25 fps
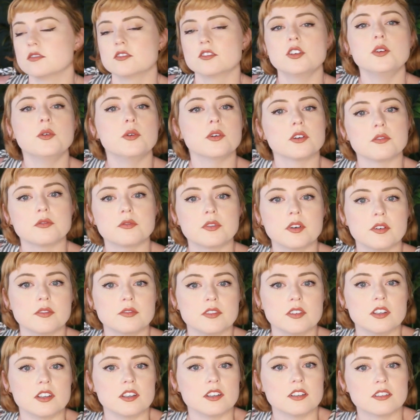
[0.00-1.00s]

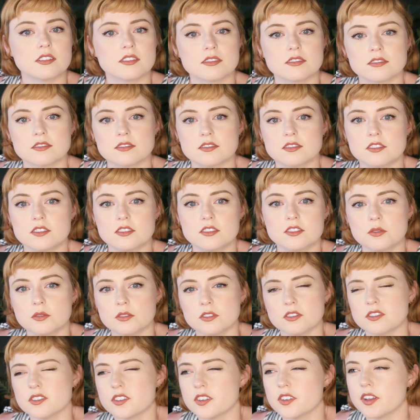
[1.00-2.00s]
250,
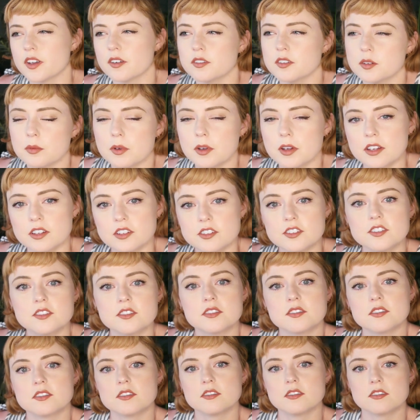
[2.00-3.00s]
270 page
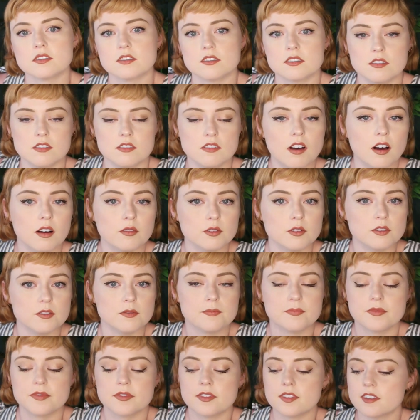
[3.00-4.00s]
novel
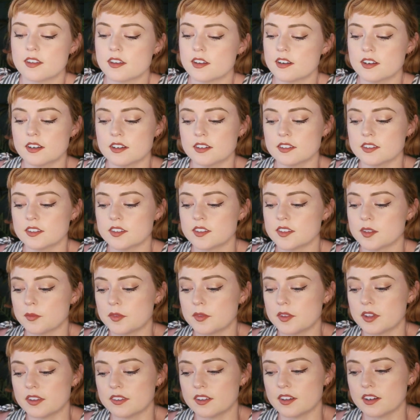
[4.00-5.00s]
and
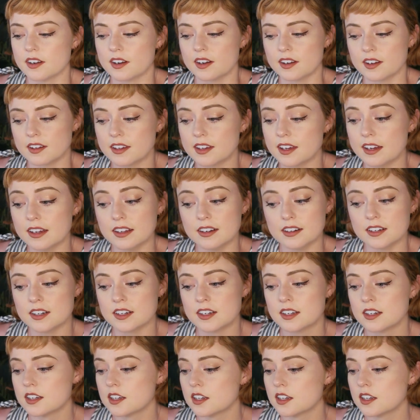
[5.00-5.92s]
something that I can